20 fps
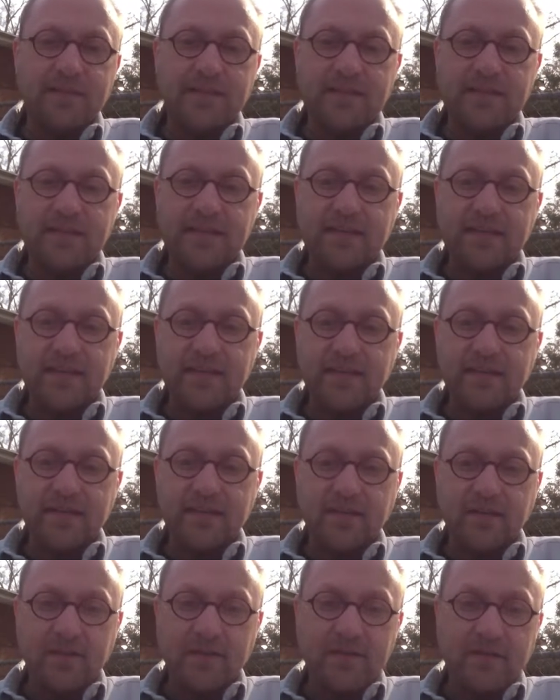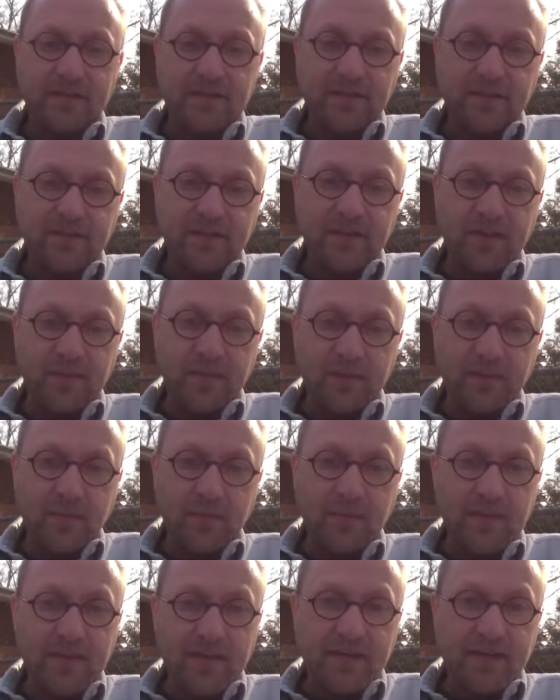a significant amount of
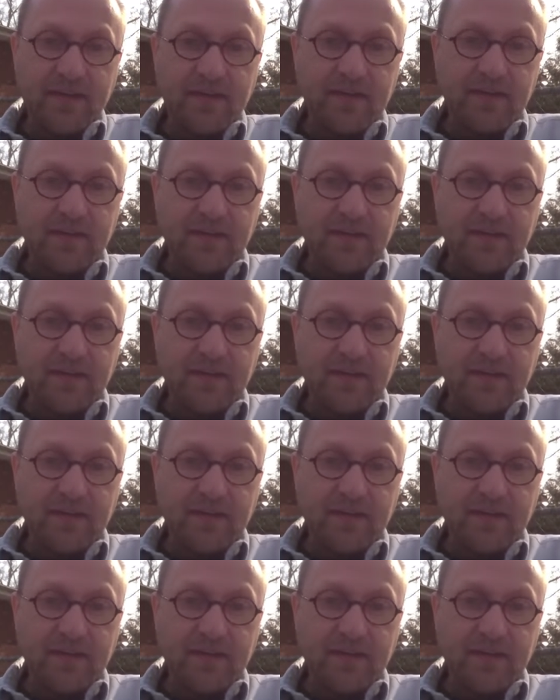money